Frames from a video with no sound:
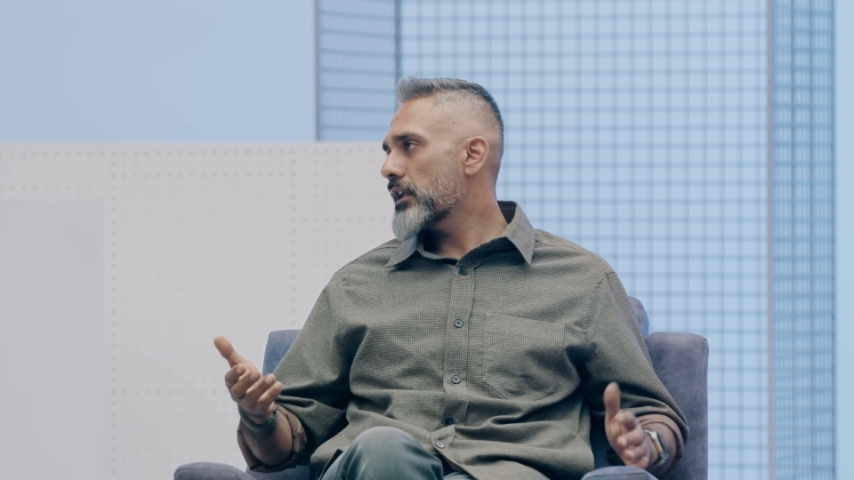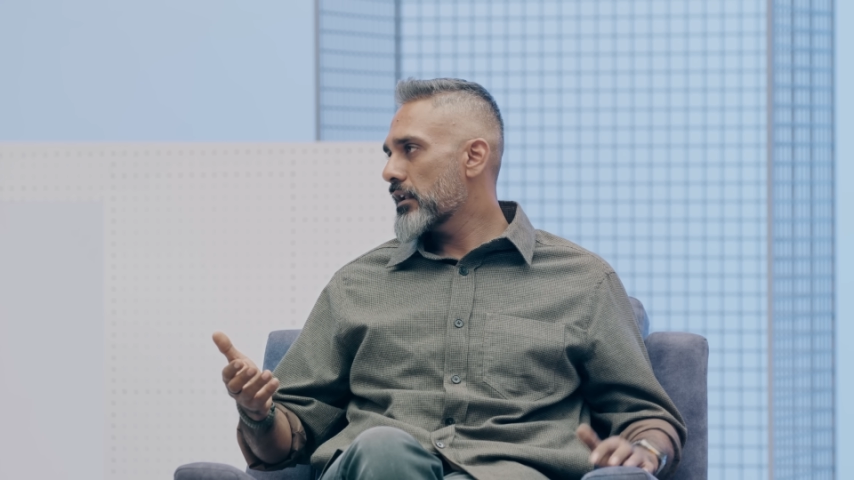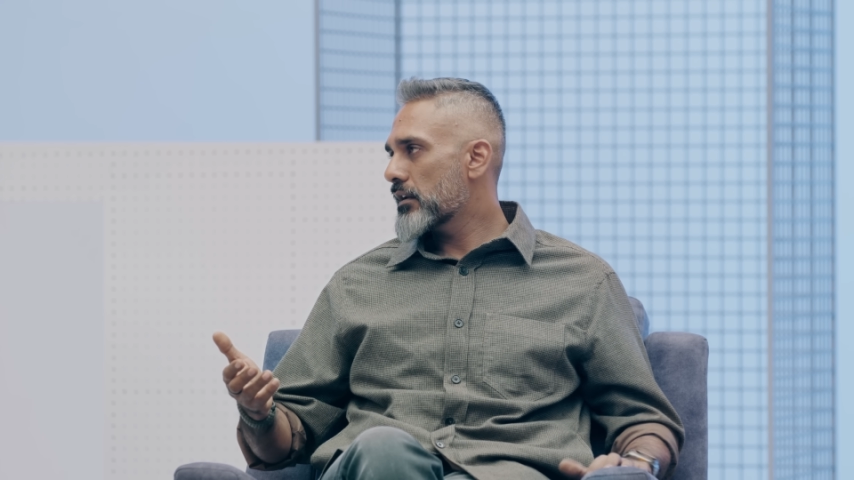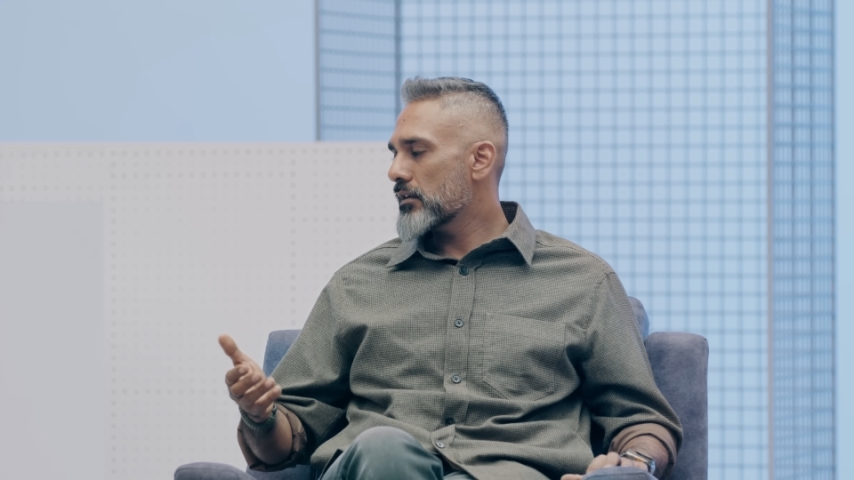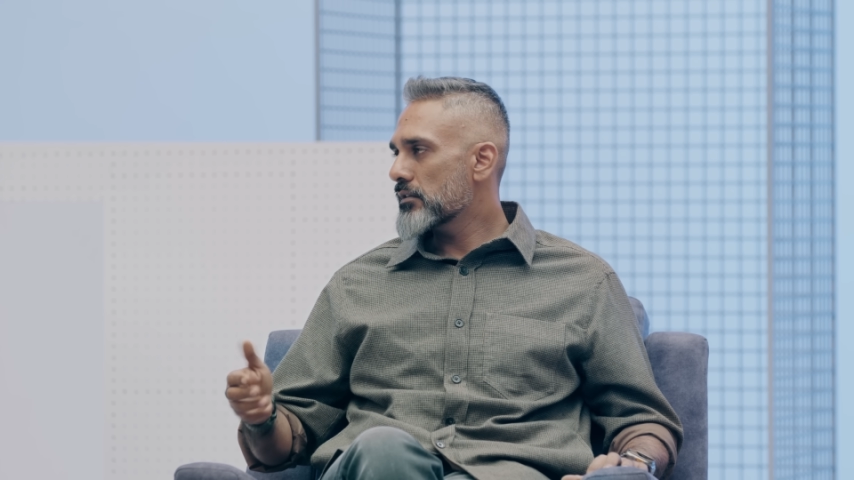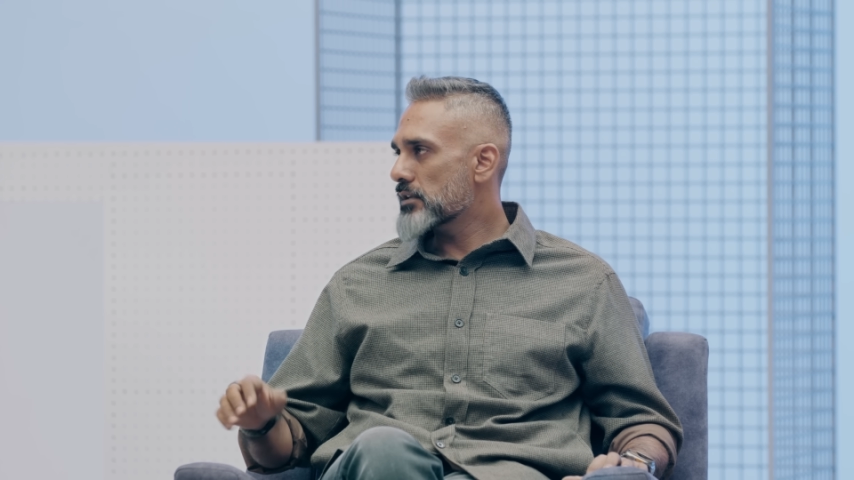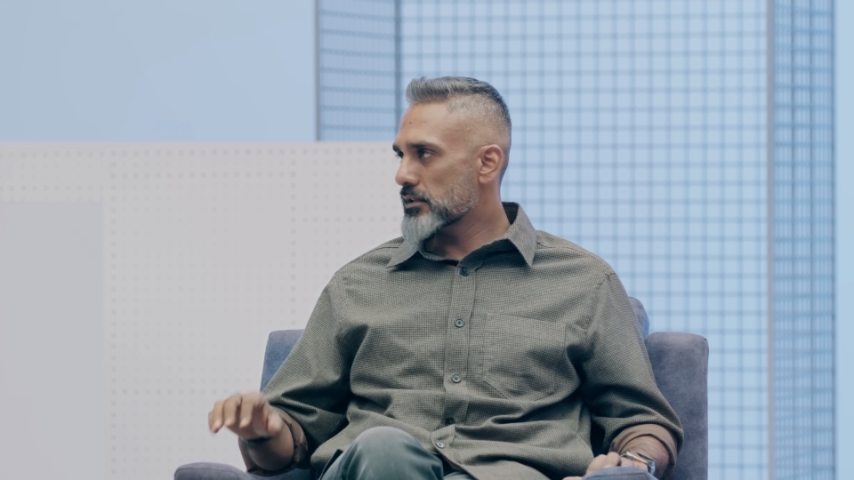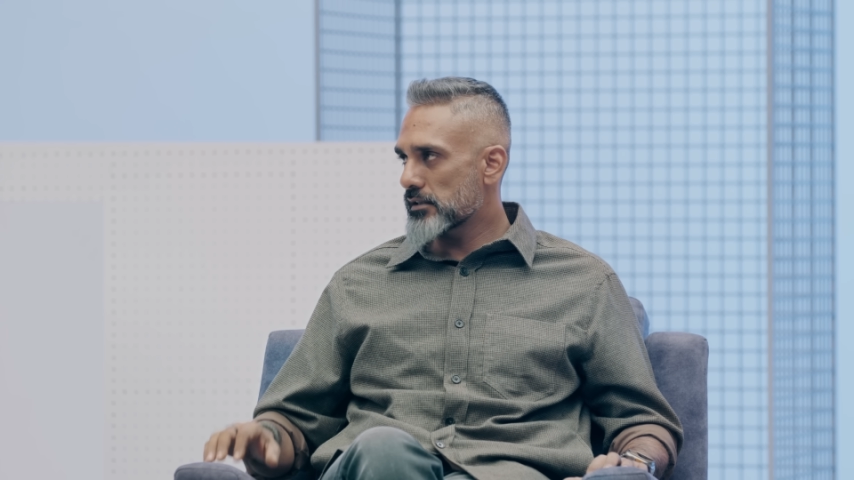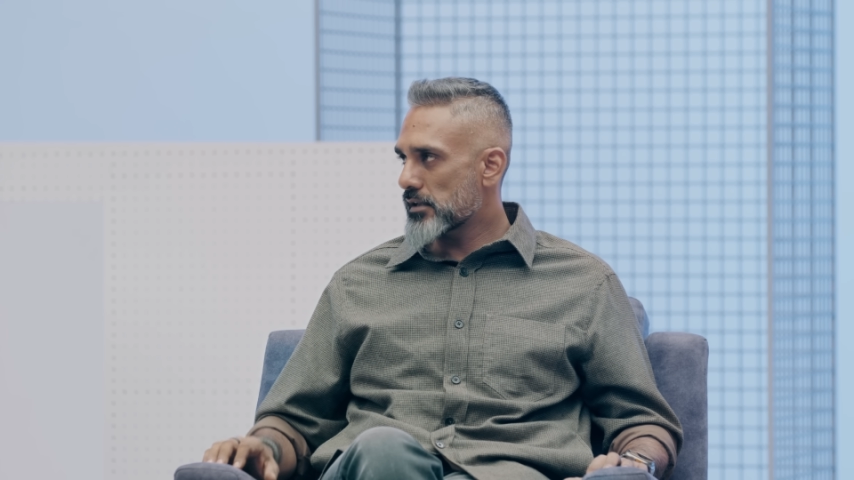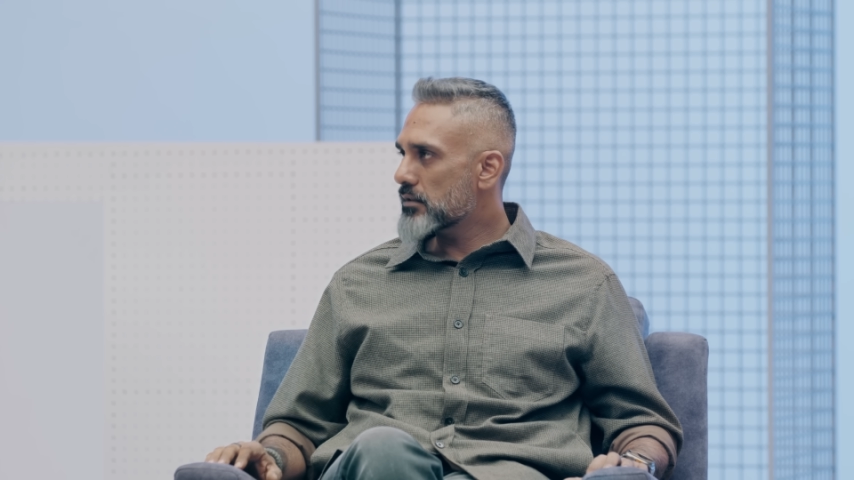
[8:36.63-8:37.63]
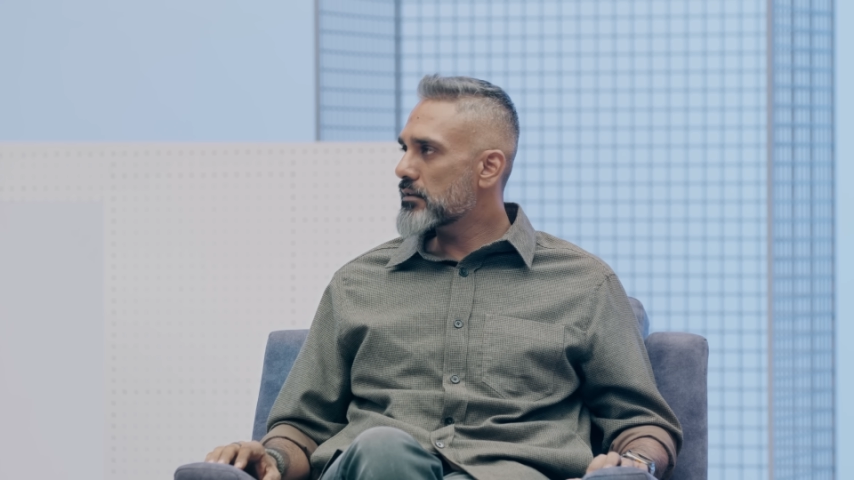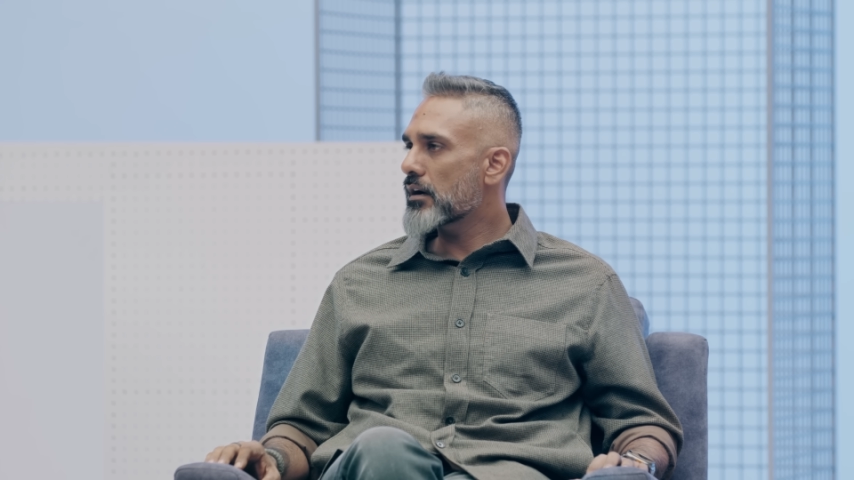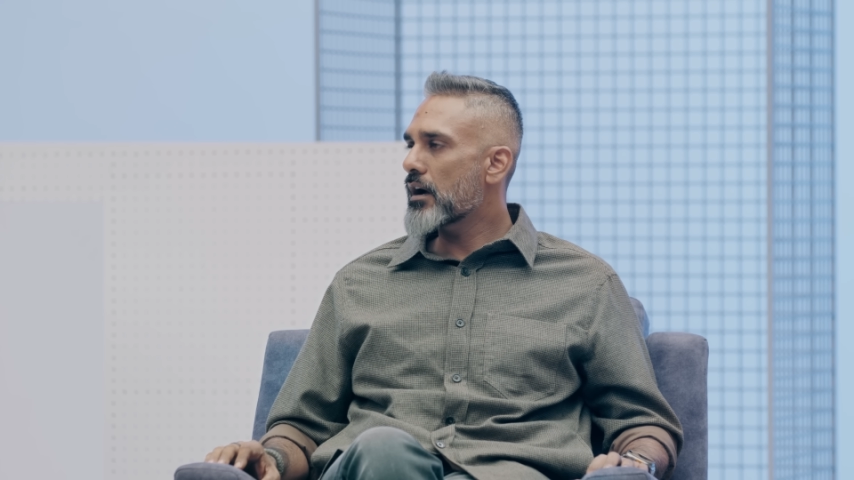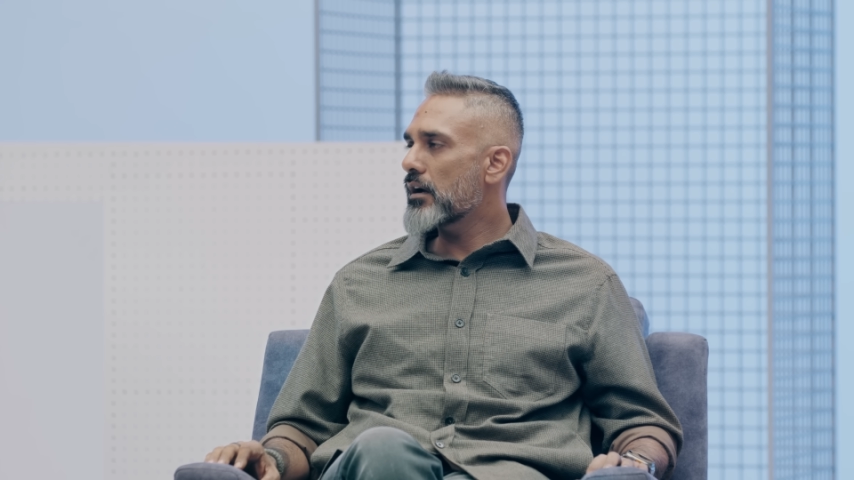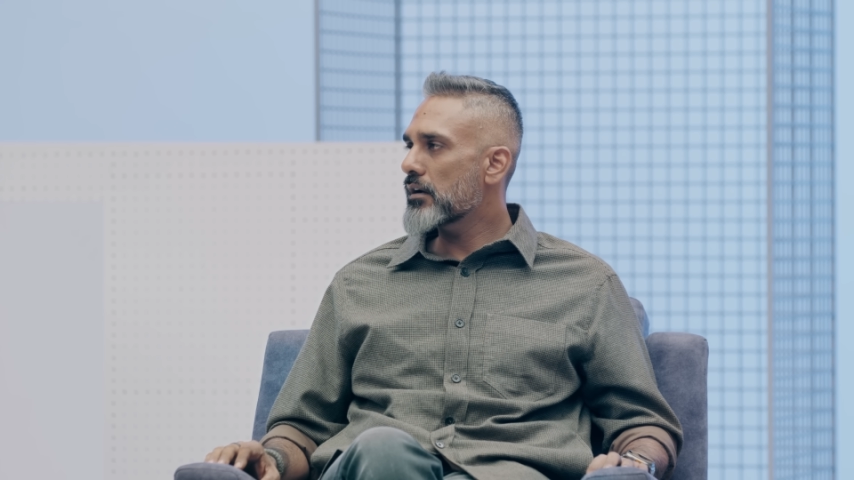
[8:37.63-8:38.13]
their success at the
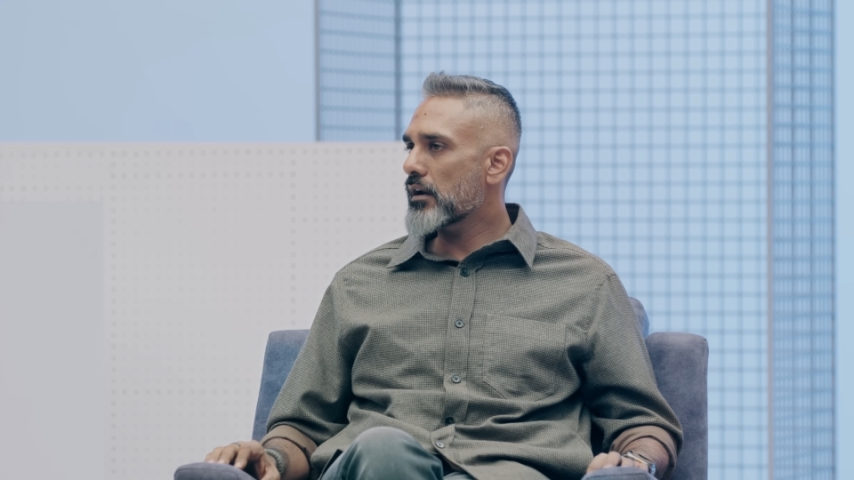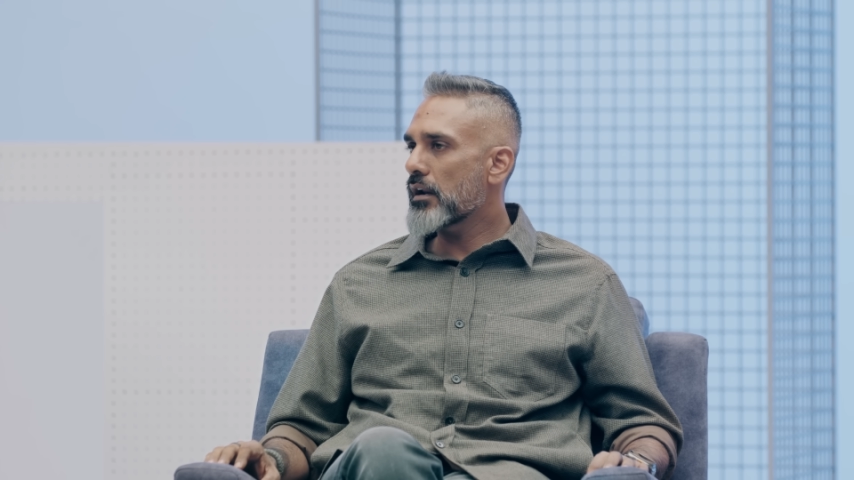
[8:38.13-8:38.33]
Dakar.